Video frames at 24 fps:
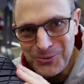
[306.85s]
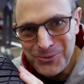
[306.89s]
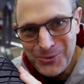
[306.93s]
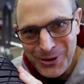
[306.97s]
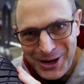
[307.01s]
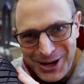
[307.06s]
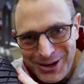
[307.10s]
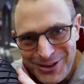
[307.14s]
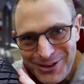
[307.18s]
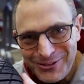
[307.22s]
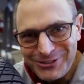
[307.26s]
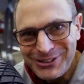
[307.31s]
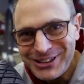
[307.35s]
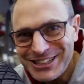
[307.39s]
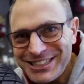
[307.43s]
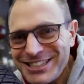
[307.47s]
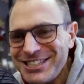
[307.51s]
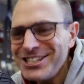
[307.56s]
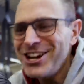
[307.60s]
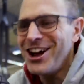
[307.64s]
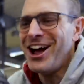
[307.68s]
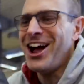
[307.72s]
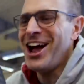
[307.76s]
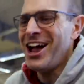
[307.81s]
width of this
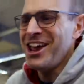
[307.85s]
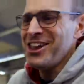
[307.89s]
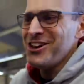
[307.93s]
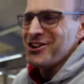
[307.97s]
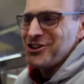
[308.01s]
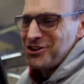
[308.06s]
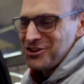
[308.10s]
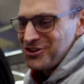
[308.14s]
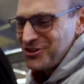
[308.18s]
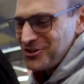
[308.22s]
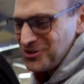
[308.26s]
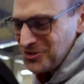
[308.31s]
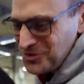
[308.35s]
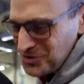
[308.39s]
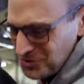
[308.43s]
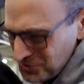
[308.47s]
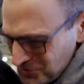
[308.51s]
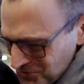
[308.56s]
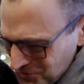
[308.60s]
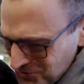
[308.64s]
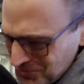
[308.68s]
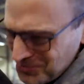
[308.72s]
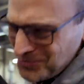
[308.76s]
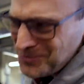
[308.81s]
tire,
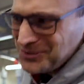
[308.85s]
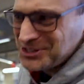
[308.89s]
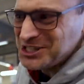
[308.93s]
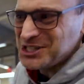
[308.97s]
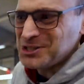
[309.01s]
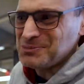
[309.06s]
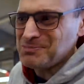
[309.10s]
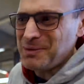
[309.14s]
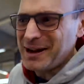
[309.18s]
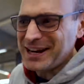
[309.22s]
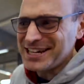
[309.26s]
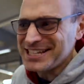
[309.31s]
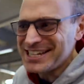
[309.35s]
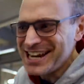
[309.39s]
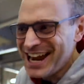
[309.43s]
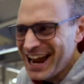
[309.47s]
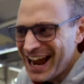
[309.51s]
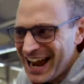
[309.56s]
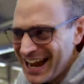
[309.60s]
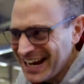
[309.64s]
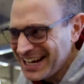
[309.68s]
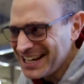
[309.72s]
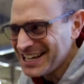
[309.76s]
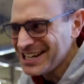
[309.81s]
ooh, it's
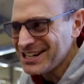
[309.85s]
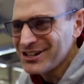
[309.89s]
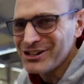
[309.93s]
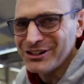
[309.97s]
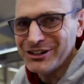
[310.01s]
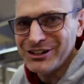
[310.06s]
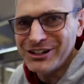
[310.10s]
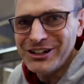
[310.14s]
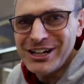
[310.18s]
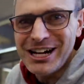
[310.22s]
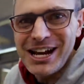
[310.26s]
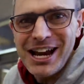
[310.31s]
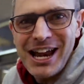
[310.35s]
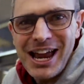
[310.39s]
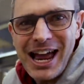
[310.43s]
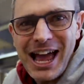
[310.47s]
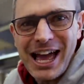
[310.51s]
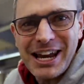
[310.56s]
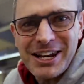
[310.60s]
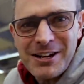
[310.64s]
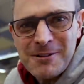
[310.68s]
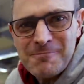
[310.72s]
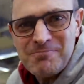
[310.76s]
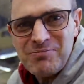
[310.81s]
spectacular.
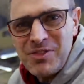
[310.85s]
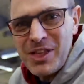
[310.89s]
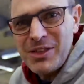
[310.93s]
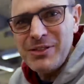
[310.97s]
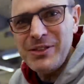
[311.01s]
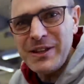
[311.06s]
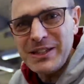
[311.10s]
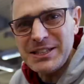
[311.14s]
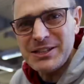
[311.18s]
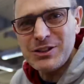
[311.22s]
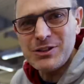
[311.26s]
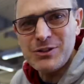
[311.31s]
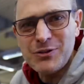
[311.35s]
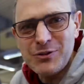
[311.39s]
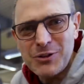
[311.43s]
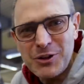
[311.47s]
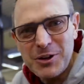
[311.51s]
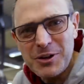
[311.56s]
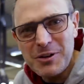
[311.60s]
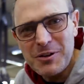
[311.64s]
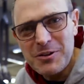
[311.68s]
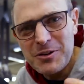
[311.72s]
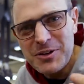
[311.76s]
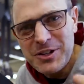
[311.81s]
And this
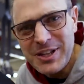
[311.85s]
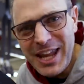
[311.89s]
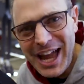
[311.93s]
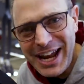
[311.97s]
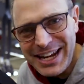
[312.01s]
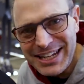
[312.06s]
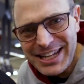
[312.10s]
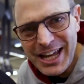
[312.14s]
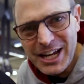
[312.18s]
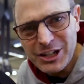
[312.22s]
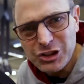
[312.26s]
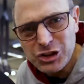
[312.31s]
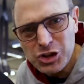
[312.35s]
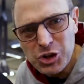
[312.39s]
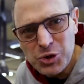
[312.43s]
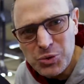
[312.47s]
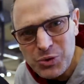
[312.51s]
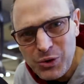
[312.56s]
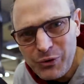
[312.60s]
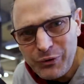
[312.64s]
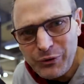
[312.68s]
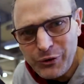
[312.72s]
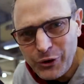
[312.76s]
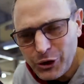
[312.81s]

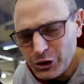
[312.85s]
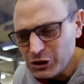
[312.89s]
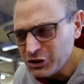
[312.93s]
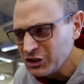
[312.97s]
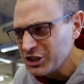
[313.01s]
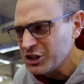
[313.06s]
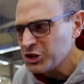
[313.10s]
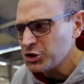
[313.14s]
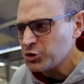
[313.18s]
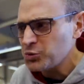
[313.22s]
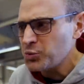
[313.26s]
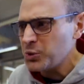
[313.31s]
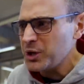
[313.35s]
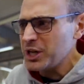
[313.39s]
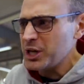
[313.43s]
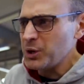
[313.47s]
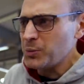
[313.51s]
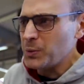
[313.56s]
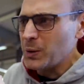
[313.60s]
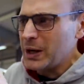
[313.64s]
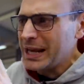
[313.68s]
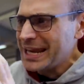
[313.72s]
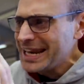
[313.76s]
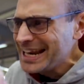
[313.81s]
992, the first in
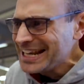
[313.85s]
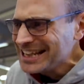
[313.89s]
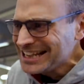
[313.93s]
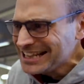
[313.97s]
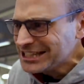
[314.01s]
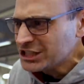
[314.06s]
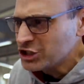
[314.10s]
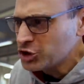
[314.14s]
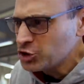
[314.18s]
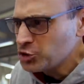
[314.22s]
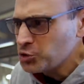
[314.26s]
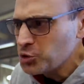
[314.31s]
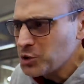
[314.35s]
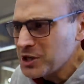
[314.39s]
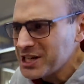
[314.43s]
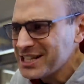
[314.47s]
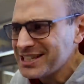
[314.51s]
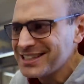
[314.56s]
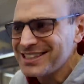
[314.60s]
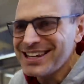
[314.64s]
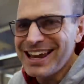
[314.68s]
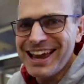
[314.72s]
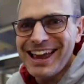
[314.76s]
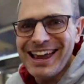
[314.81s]
Sweden, will hit the
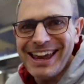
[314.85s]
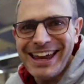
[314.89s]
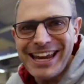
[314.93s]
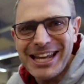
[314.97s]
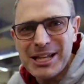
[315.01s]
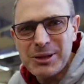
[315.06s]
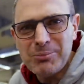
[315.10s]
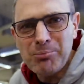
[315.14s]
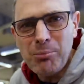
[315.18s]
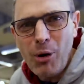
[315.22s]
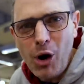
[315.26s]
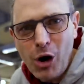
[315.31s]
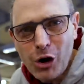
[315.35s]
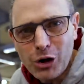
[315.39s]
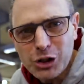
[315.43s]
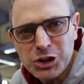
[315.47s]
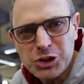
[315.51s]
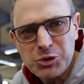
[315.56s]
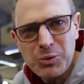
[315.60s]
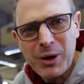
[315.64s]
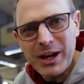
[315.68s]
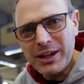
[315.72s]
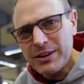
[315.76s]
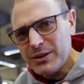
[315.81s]
streets in
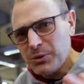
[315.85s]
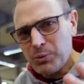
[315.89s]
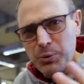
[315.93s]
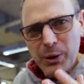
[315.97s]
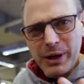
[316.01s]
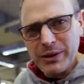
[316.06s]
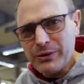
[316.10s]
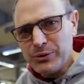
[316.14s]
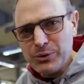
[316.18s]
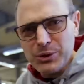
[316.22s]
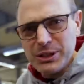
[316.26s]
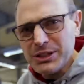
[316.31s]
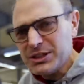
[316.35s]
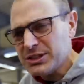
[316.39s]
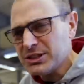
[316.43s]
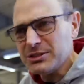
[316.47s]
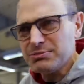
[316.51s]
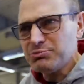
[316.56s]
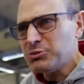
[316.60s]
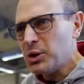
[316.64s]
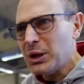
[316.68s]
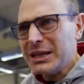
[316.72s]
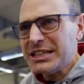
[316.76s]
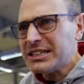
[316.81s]
March, where the weather
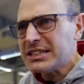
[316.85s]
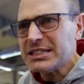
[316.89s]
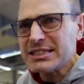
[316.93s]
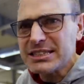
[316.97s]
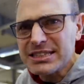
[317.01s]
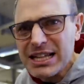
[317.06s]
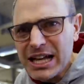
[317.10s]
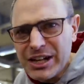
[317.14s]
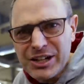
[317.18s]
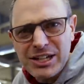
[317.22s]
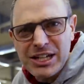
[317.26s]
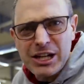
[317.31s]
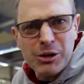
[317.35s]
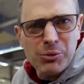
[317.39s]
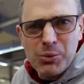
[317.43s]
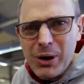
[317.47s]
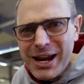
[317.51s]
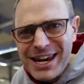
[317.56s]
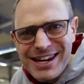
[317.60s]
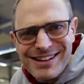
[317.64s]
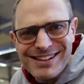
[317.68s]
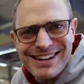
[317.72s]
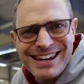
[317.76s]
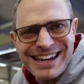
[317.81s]
is, well, it's sunny,
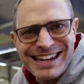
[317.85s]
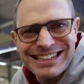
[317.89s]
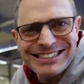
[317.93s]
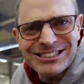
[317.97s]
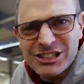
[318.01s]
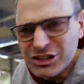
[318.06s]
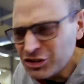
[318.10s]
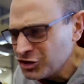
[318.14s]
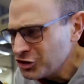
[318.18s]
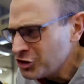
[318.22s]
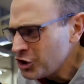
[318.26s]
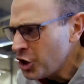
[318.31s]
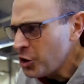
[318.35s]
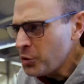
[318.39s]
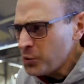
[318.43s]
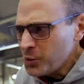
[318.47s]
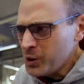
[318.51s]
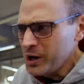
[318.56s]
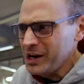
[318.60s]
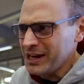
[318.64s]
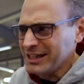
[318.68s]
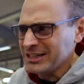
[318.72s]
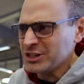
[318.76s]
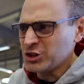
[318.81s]
rainy and
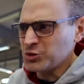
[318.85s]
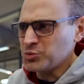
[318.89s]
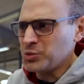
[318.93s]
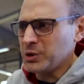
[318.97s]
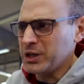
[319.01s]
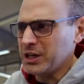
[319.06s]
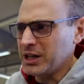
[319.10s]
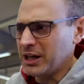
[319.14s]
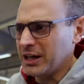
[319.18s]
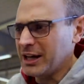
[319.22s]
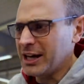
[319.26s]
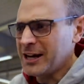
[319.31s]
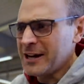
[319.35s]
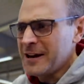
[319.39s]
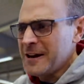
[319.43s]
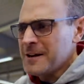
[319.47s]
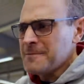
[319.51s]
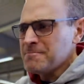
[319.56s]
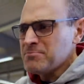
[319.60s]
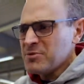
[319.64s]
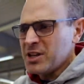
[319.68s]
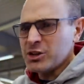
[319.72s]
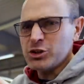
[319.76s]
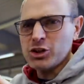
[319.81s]
snowy in Sweden, and
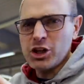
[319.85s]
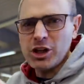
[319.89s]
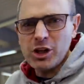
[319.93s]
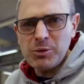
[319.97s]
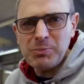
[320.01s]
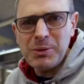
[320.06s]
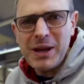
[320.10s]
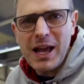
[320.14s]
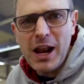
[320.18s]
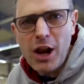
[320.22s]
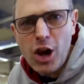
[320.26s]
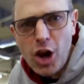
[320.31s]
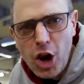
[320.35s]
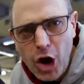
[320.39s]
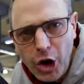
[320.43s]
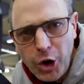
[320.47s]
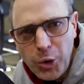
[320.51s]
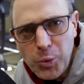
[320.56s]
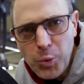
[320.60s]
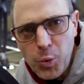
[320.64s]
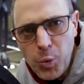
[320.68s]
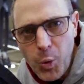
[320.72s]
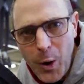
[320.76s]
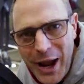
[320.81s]
it's going to be a lot
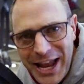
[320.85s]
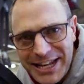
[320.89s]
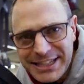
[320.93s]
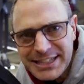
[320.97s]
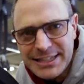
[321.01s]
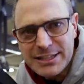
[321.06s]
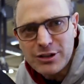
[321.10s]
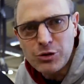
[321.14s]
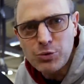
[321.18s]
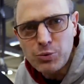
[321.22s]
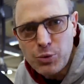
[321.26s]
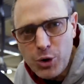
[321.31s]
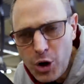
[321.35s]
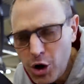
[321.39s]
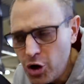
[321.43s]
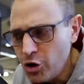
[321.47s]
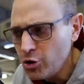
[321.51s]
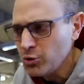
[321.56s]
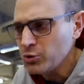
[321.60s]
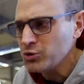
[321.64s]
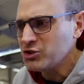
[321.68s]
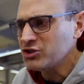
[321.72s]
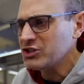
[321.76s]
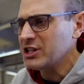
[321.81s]
of wet
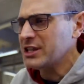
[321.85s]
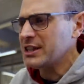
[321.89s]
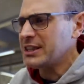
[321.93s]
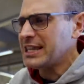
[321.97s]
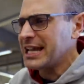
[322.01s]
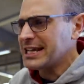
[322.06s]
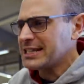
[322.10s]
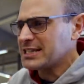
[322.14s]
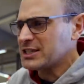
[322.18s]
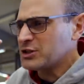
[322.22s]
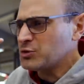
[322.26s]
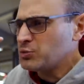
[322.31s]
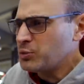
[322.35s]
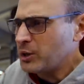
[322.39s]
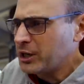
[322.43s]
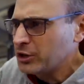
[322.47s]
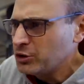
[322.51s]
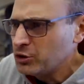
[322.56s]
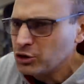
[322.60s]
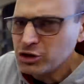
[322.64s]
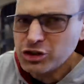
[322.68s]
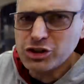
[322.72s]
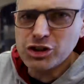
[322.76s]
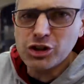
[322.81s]
roads, and that's where
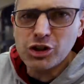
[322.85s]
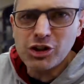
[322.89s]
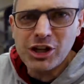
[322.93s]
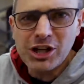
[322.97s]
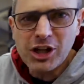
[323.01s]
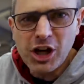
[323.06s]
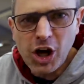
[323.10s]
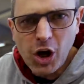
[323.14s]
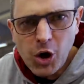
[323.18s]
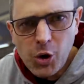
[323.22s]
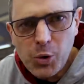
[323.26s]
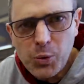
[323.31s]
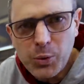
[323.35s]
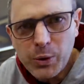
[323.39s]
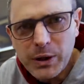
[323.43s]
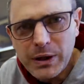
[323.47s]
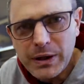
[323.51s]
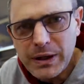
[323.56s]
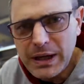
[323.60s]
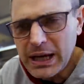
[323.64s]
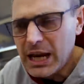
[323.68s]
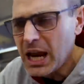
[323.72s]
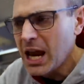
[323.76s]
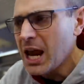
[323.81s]
you should go
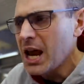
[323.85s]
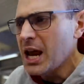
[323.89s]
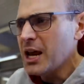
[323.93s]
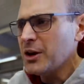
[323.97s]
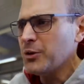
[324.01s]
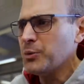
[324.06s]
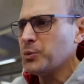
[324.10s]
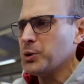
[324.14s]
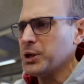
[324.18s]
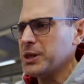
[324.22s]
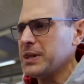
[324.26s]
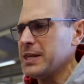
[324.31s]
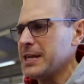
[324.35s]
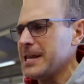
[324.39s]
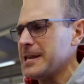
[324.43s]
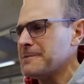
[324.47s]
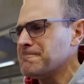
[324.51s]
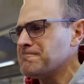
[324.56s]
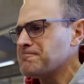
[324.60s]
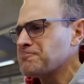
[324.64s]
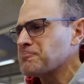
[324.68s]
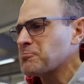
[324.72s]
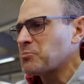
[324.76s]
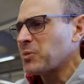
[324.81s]
with
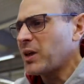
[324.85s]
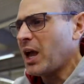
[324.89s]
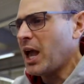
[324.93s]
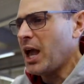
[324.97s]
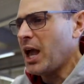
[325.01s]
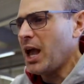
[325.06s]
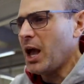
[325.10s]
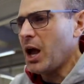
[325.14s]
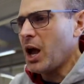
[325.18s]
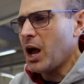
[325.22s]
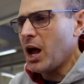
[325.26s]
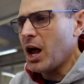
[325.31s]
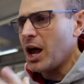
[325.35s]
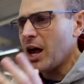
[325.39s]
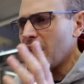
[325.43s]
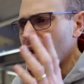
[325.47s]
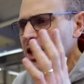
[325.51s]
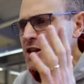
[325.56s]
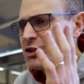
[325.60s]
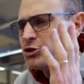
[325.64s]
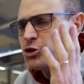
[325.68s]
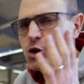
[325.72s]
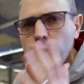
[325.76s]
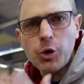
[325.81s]
the
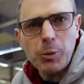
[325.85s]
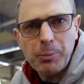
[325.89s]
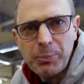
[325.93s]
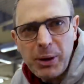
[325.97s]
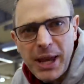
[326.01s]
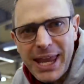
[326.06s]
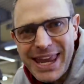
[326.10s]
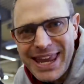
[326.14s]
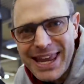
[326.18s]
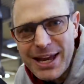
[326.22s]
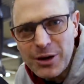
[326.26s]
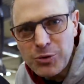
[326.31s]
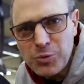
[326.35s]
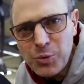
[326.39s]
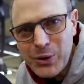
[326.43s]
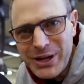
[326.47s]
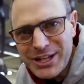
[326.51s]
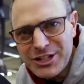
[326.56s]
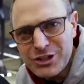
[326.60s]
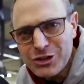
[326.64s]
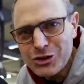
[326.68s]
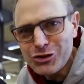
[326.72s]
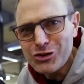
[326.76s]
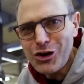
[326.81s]
European
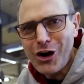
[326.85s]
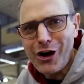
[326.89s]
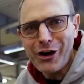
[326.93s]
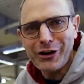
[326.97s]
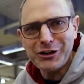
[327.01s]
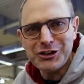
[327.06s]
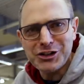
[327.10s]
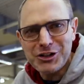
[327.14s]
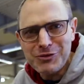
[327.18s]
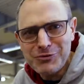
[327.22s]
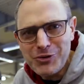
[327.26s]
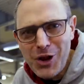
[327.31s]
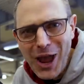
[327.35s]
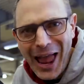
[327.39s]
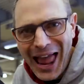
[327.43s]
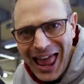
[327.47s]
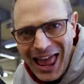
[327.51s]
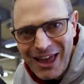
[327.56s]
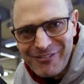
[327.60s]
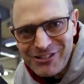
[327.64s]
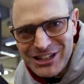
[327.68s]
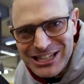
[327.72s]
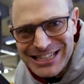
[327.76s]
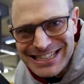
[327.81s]
winter tires. If you
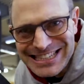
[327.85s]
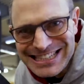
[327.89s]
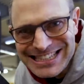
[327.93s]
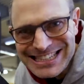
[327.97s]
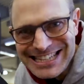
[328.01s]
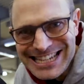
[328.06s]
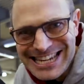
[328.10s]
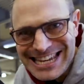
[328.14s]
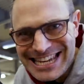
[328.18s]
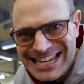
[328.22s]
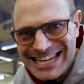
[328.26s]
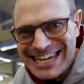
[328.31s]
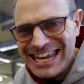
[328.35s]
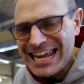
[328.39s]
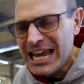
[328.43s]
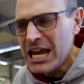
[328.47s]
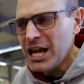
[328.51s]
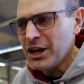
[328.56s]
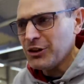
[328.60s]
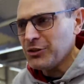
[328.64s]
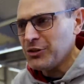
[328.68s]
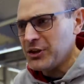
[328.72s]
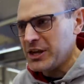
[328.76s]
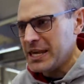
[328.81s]
haven't seen
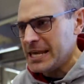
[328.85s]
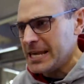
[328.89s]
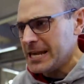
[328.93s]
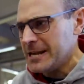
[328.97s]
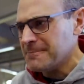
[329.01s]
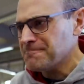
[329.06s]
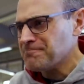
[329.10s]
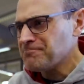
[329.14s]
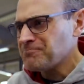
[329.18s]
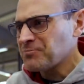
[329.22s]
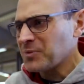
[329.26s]
the